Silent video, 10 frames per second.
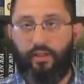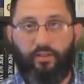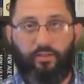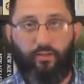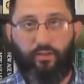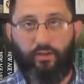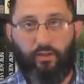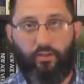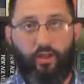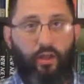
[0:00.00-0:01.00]
You just say, "Well, the
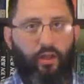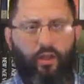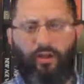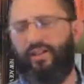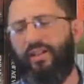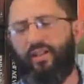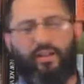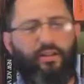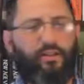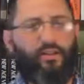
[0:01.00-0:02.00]
Lord, oh
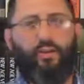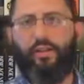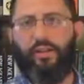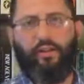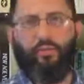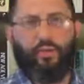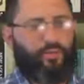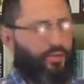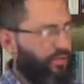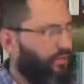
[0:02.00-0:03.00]
yeah, yeah you know, I, I don't
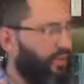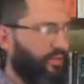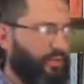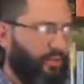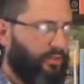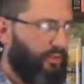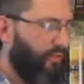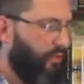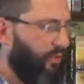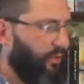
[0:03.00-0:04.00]
even don't even let's
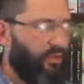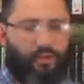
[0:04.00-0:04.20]
not even go there."